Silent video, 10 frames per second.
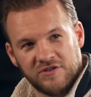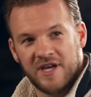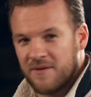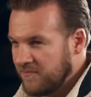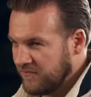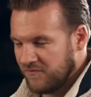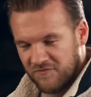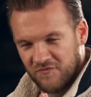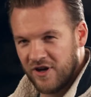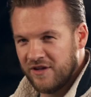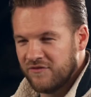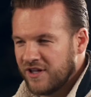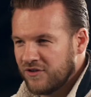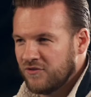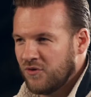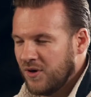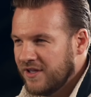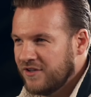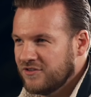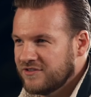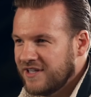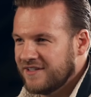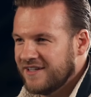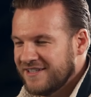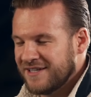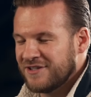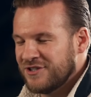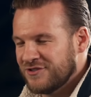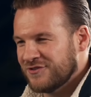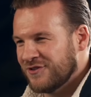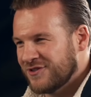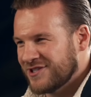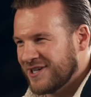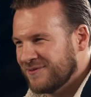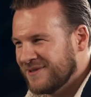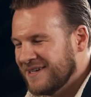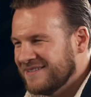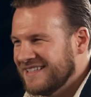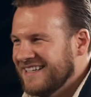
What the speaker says: video on, really, really quality content. He's actually just took his channel down.